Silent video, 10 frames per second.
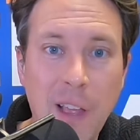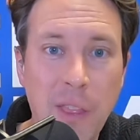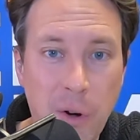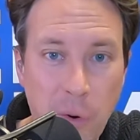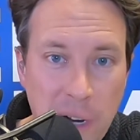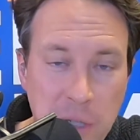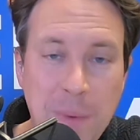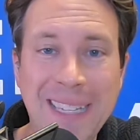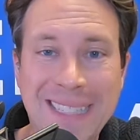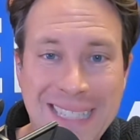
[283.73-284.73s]
their
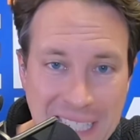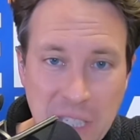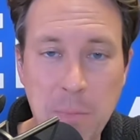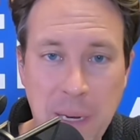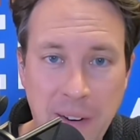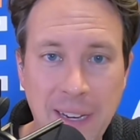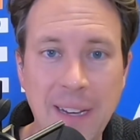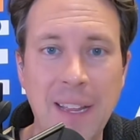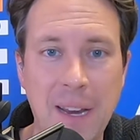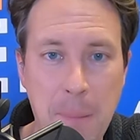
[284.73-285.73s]
resume is disappearing
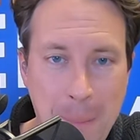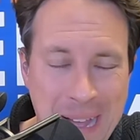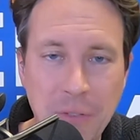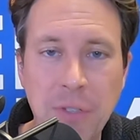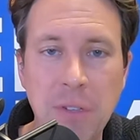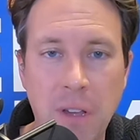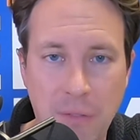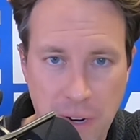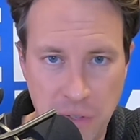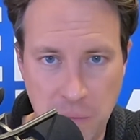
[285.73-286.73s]
in a mountain
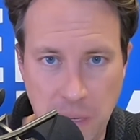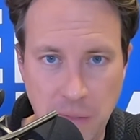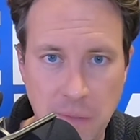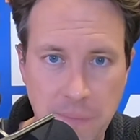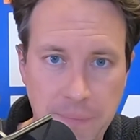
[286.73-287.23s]
of resumes.